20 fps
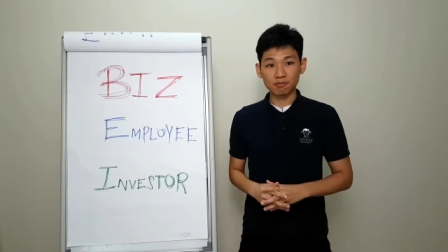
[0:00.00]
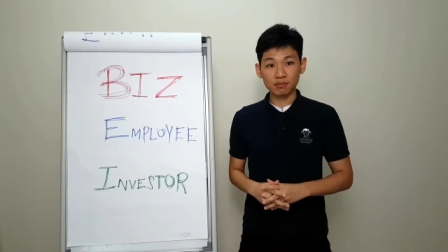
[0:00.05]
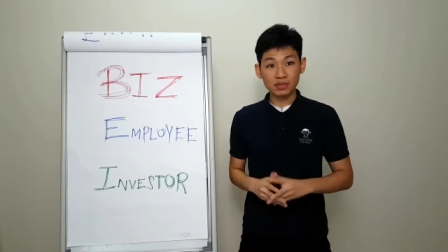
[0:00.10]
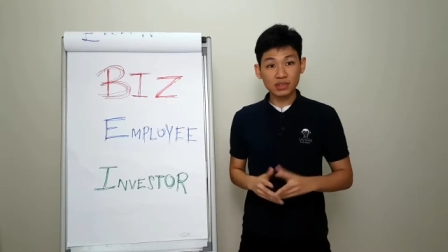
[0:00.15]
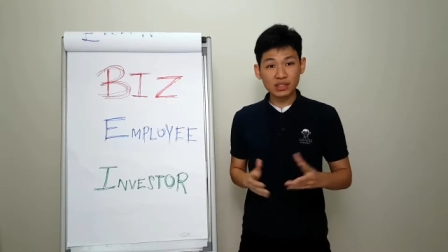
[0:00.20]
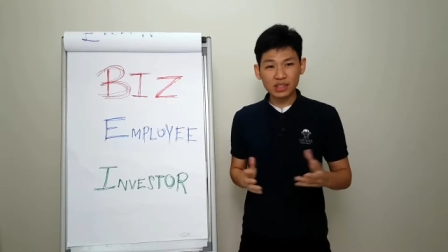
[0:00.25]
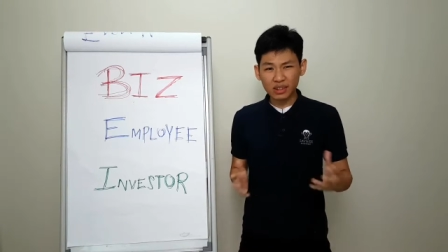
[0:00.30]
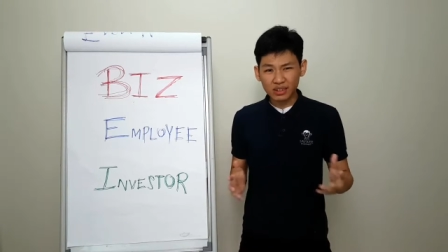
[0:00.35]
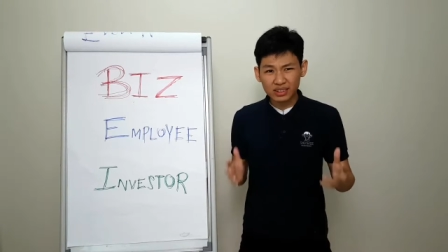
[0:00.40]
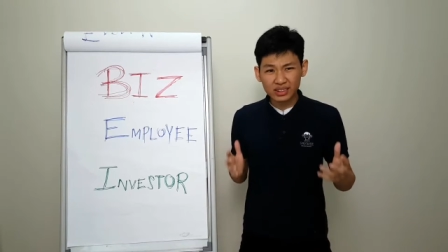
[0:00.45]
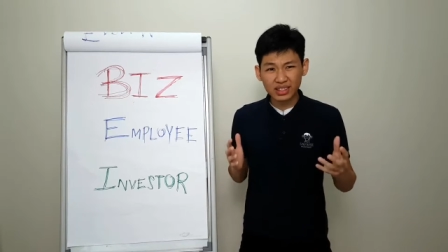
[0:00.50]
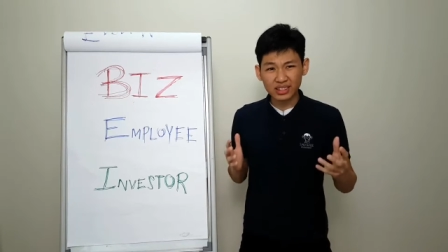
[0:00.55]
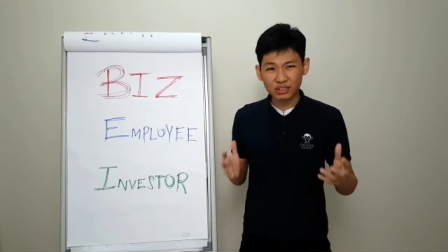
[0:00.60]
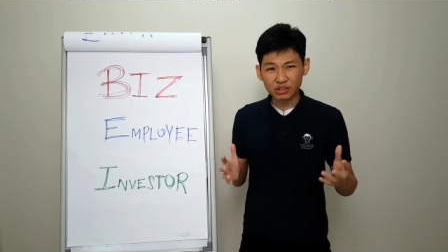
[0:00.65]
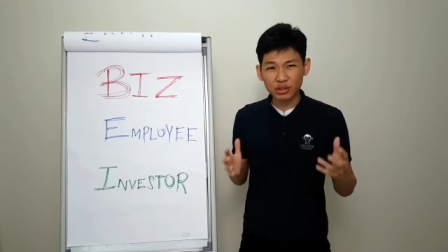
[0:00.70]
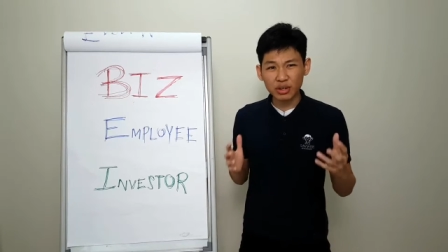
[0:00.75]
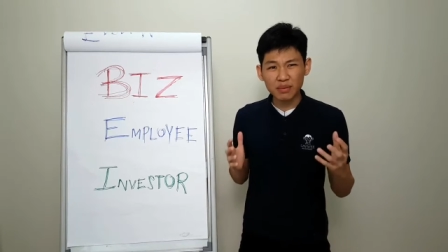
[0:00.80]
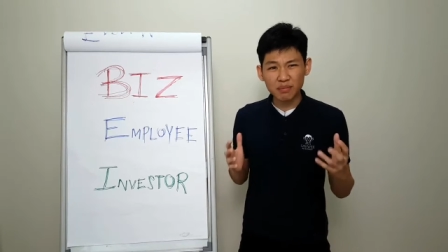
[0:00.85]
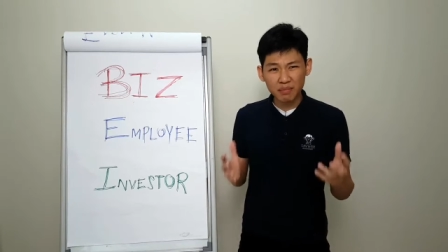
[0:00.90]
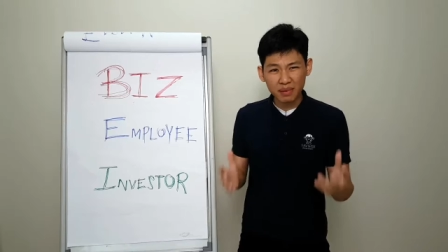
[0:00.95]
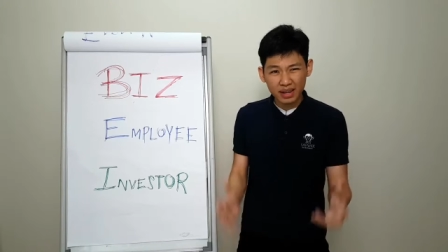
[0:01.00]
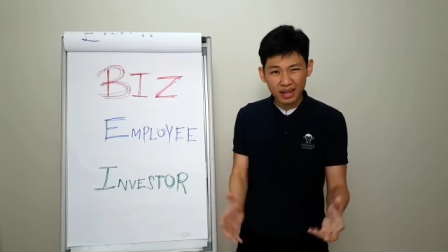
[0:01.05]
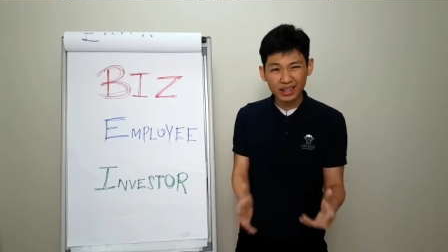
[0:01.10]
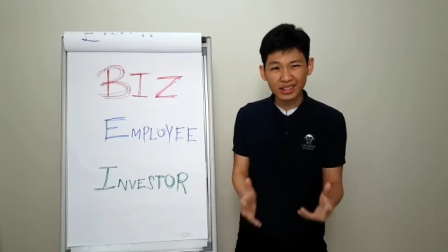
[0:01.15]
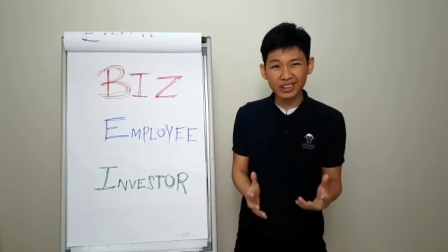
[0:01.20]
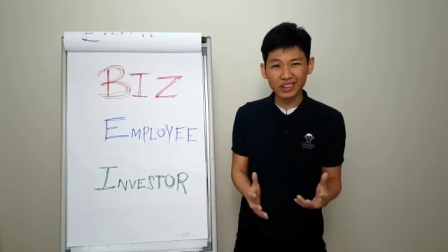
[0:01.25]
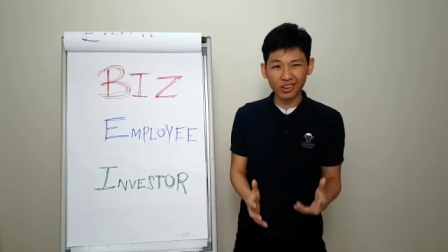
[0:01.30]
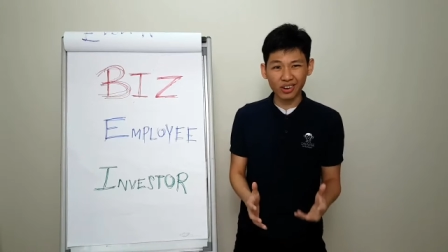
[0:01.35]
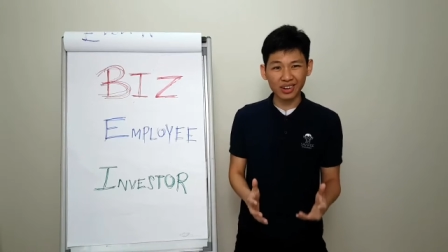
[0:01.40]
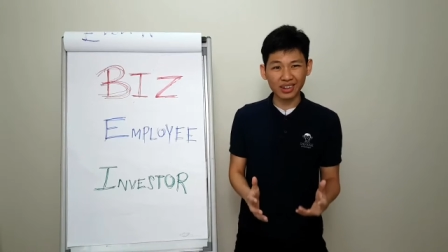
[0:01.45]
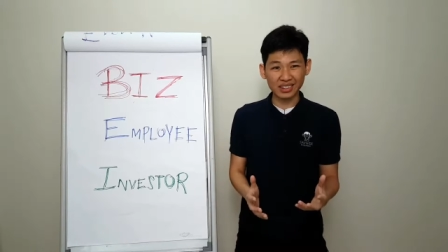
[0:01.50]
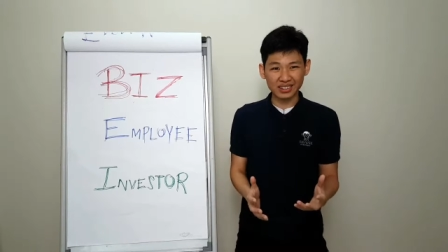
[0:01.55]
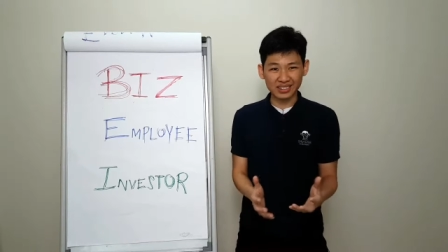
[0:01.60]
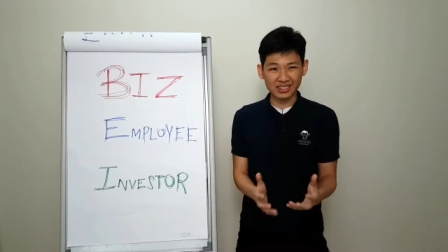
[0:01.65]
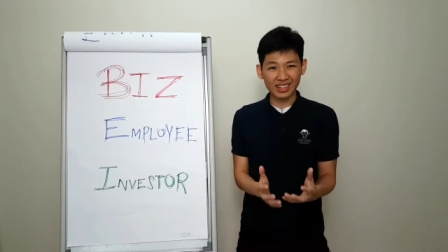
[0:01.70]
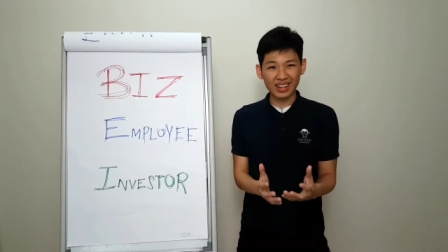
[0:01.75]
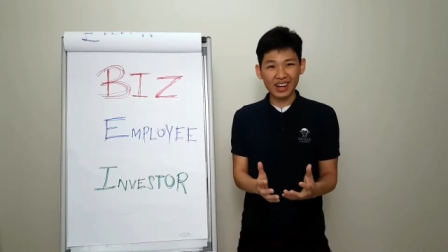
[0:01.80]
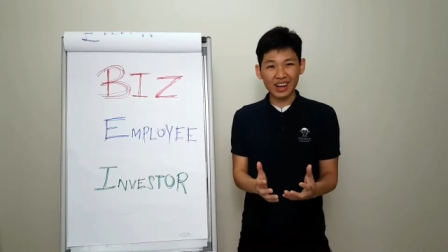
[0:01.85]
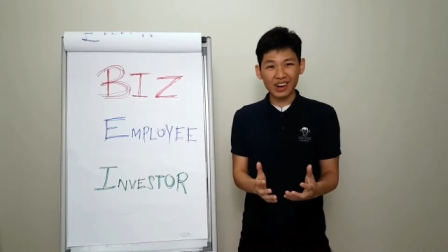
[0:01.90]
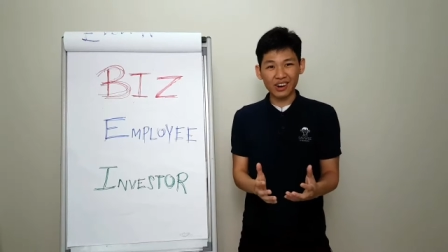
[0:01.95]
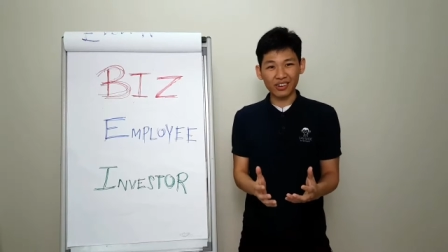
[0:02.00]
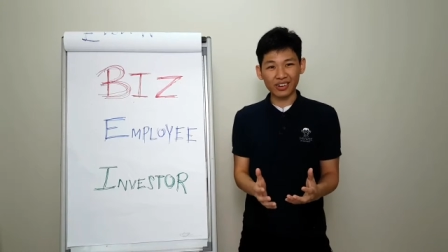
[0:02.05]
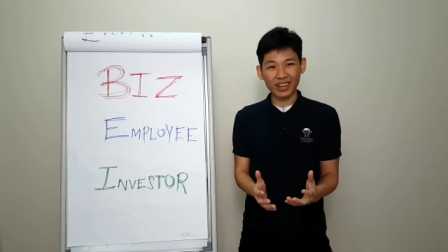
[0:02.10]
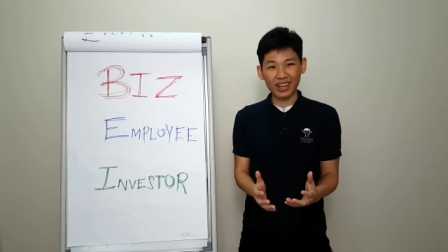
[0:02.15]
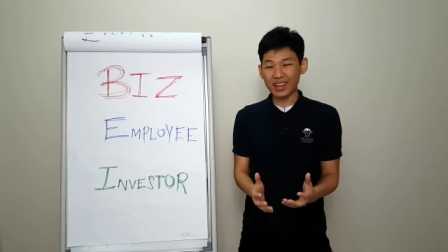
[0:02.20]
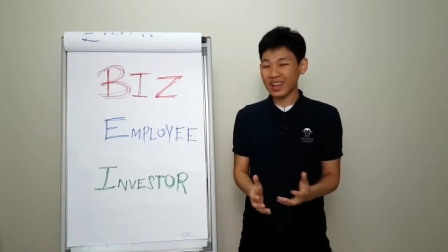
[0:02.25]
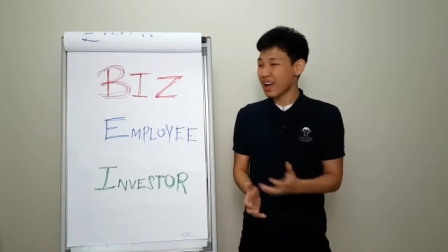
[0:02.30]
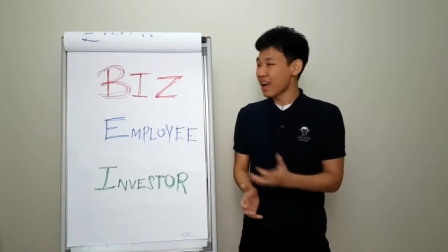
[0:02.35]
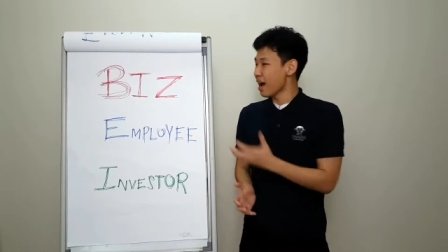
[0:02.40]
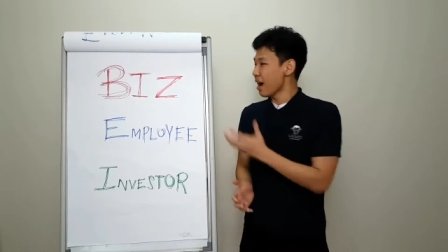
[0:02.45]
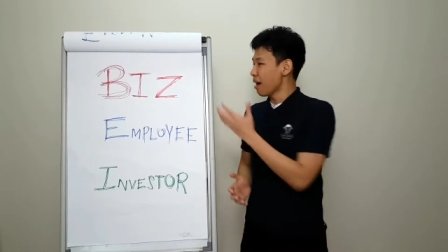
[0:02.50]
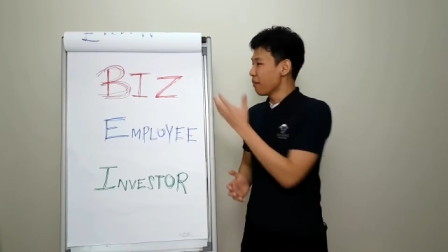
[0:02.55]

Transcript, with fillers: 73 million dollars. Okay,